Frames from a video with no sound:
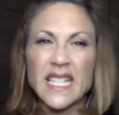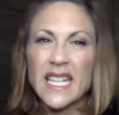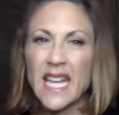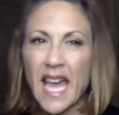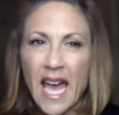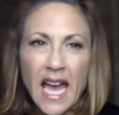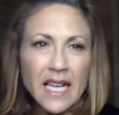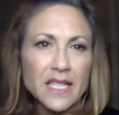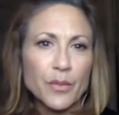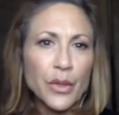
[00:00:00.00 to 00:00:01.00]
and
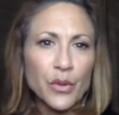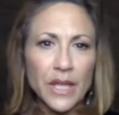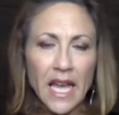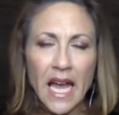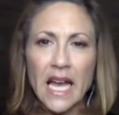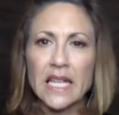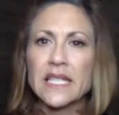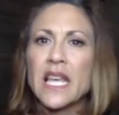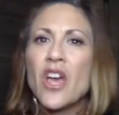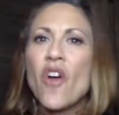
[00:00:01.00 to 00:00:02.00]
hacks, beauty hacks,
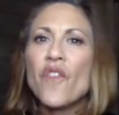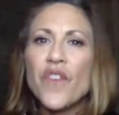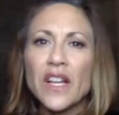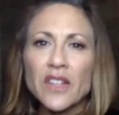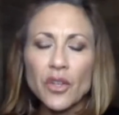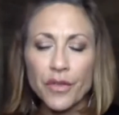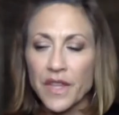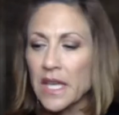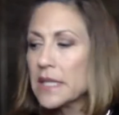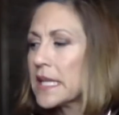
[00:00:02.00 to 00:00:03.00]
fun little
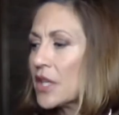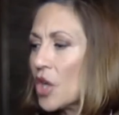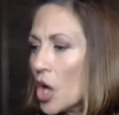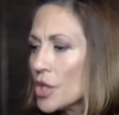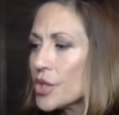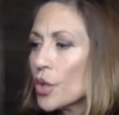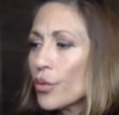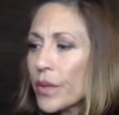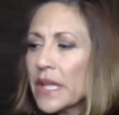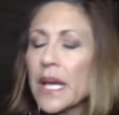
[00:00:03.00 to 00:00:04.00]
things, and also
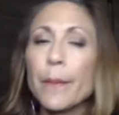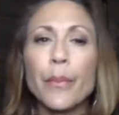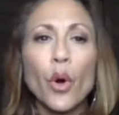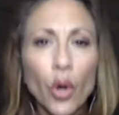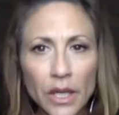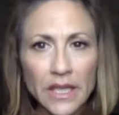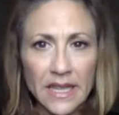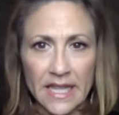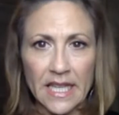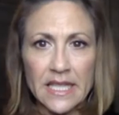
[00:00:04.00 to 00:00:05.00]
really important
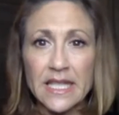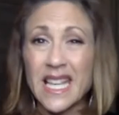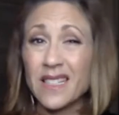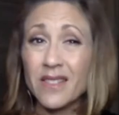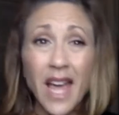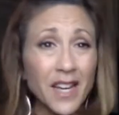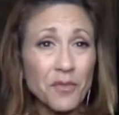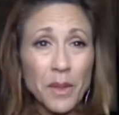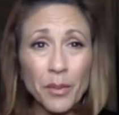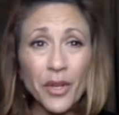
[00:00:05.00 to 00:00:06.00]
things that a lot of
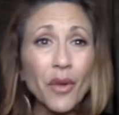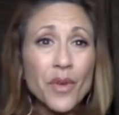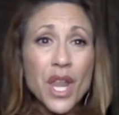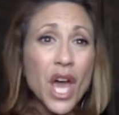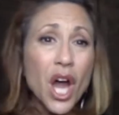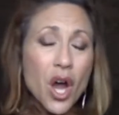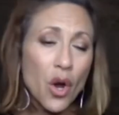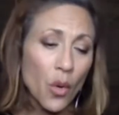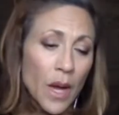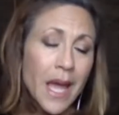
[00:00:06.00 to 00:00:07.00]
people don't
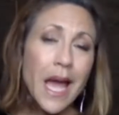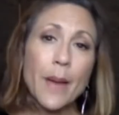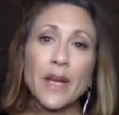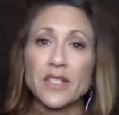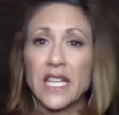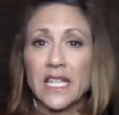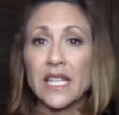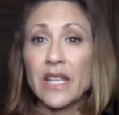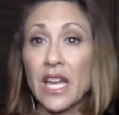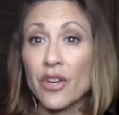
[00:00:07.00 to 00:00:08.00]
know about taking
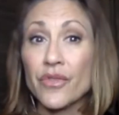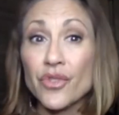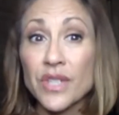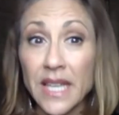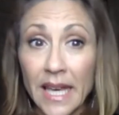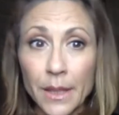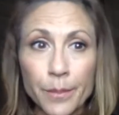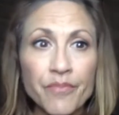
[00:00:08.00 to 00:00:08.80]
care of their skin.